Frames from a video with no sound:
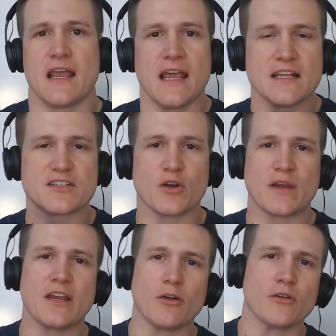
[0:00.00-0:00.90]
And so
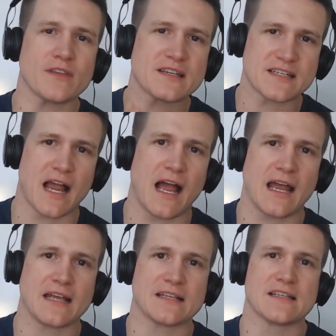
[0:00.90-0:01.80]
here are the
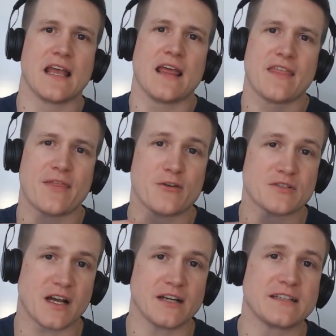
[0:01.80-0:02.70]
signs that there's
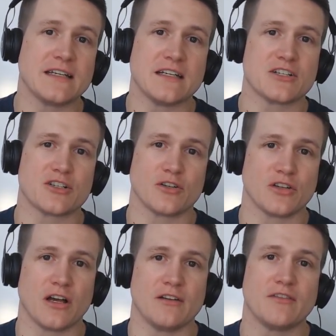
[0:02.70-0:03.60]
unconditional
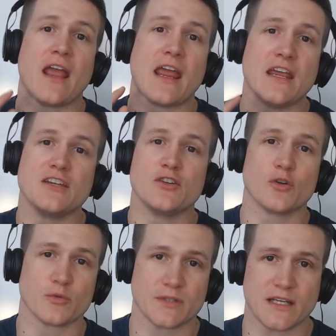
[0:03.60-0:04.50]
love in
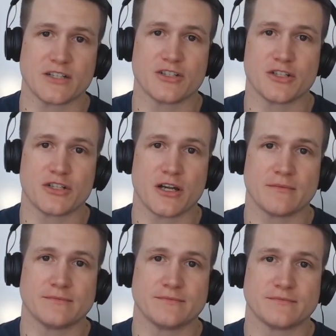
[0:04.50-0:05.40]
your relationship.
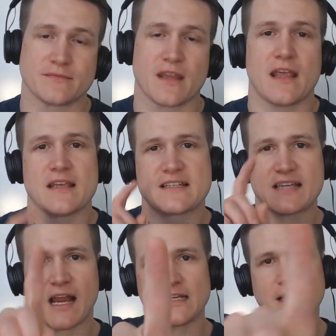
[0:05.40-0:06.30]

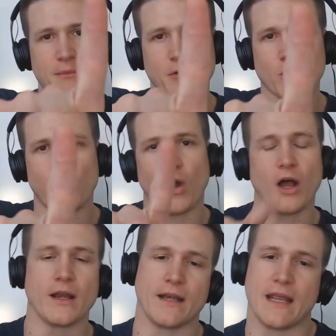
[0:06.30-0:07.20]
Sign number
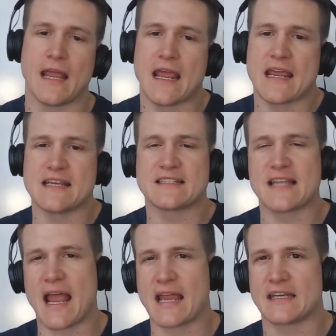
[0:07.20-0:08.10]
1 is
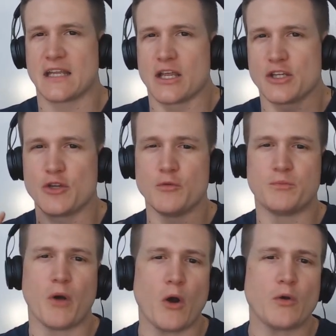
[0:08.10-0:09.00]
that you
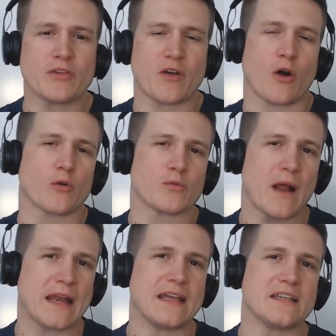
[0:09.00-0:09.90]
both are
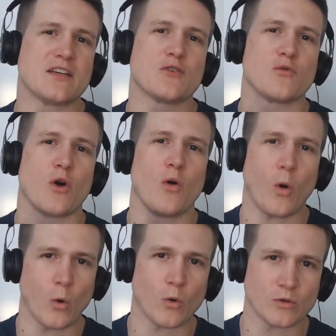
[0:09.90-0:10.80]
ready to grow
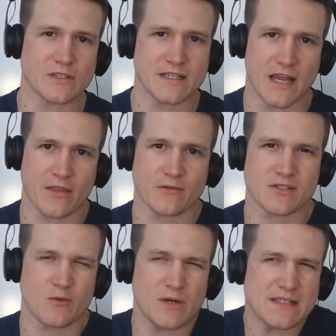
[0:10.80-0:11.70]
old together.
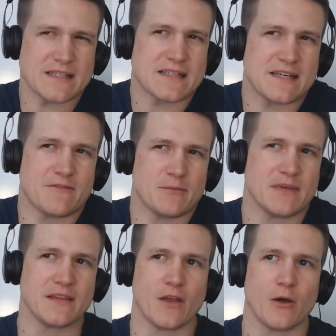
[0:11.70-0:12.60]
So what does this even
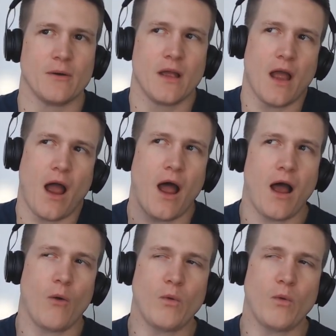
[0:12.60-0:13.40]
mean, though?